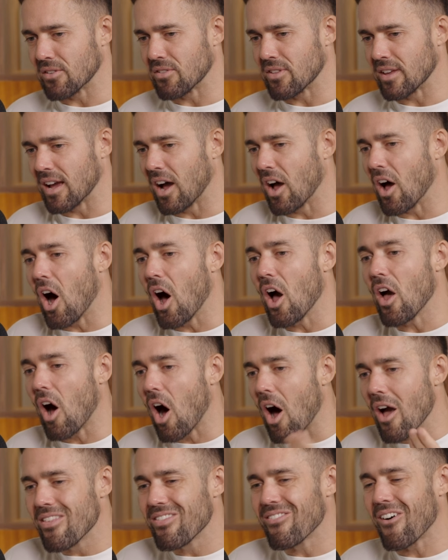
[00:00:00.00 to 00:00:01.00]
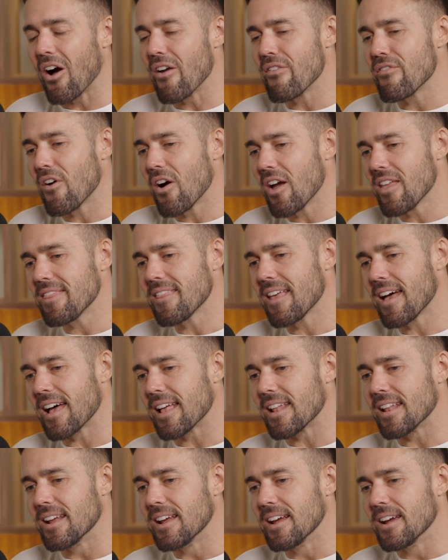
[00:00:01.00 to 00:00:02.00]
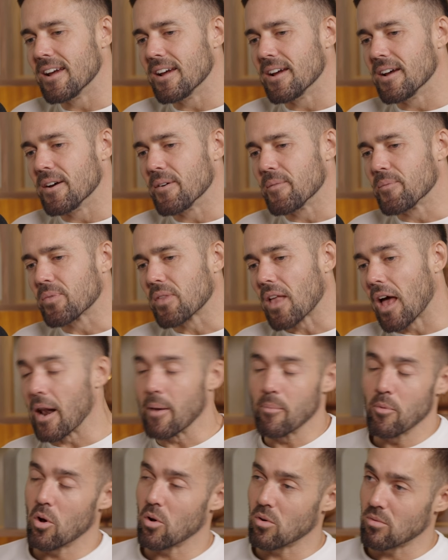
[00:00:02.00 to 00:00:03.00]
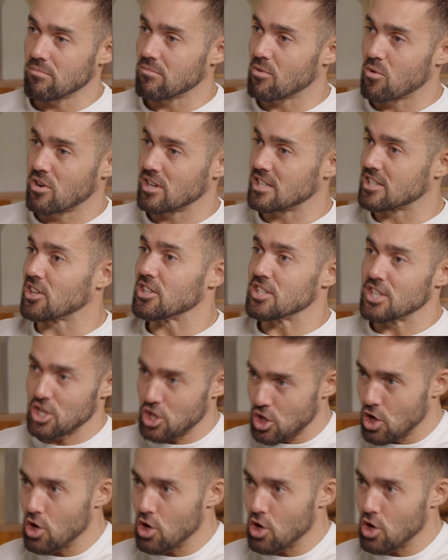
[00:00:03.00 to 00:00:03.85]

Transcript: I think I find that, and I'm not criticizing